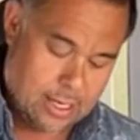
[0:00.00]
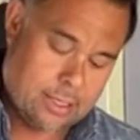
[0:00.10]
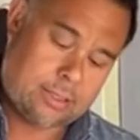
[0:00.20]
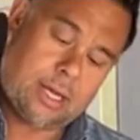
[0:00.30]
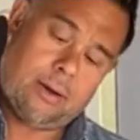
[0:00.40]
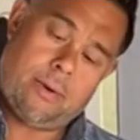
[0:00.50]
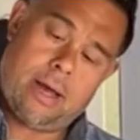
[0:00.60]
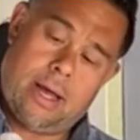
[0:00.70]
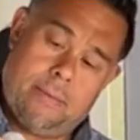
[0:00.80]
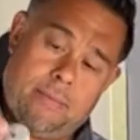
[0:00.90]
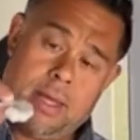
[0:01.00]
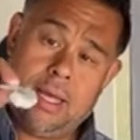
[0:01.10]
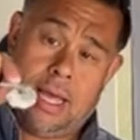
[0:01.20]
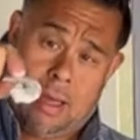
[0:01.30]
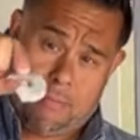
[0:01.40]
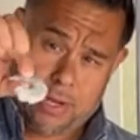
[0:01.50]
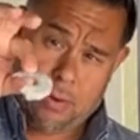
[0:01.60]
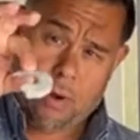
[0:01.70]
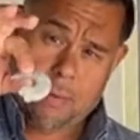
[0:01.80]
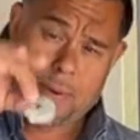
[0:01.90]
so but you
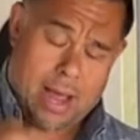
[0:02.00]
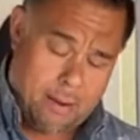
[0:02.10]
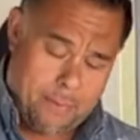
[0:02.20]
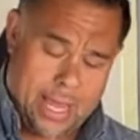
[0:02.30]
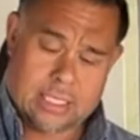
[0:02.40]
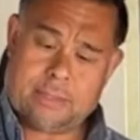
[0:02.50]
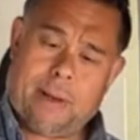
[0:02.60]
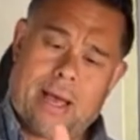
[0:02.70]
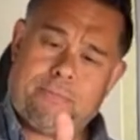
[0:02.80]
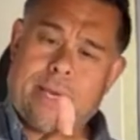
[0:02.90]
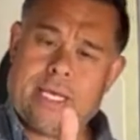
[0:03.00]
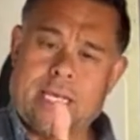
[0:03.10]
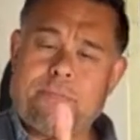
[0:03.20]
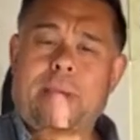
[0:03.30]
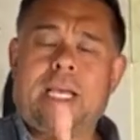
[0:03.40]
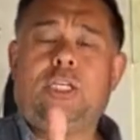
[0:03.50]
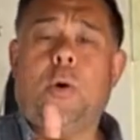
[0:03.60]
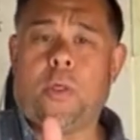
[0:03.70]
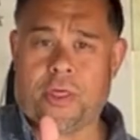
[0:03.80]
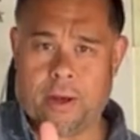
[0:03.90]
want about a piece about as big as
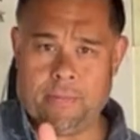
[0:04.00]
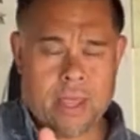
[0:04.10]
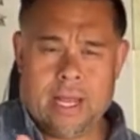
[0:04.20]
your thumb.